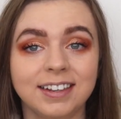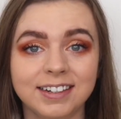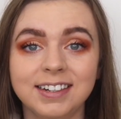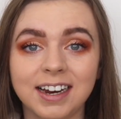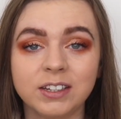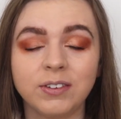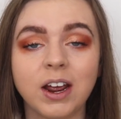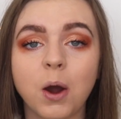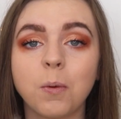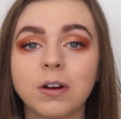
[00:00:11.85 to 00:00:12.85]
And in today's
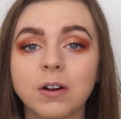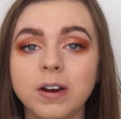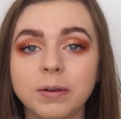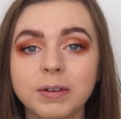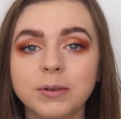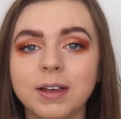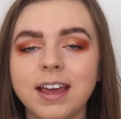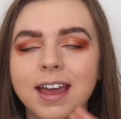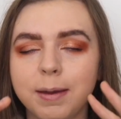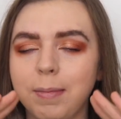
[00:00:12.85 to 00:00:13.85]
video, we're going to be
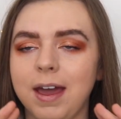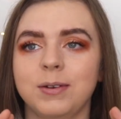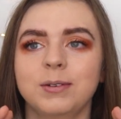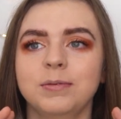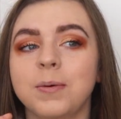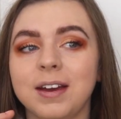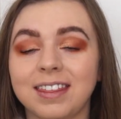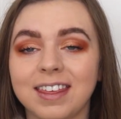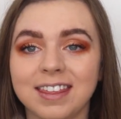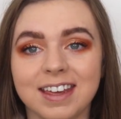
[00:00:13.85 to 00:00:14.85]
doing a battle with
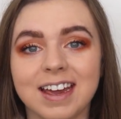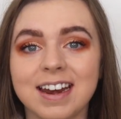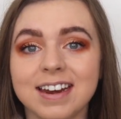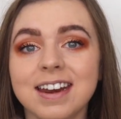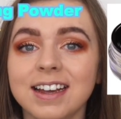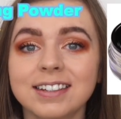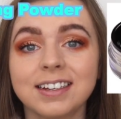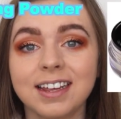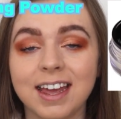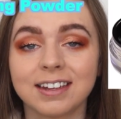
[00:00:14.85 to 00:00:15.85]
the NYX
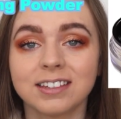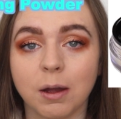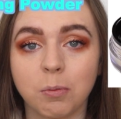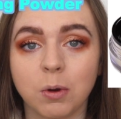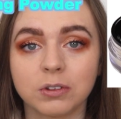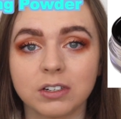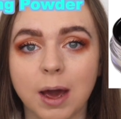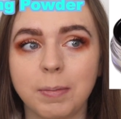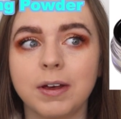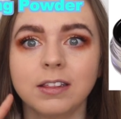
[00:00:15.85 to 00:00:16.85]
Can't Stop Won't
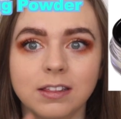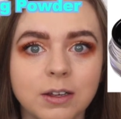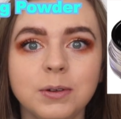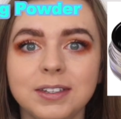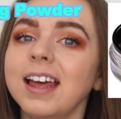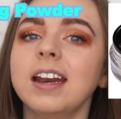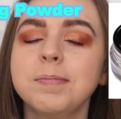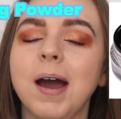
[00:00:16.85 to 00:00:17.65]
Stop Loose Setting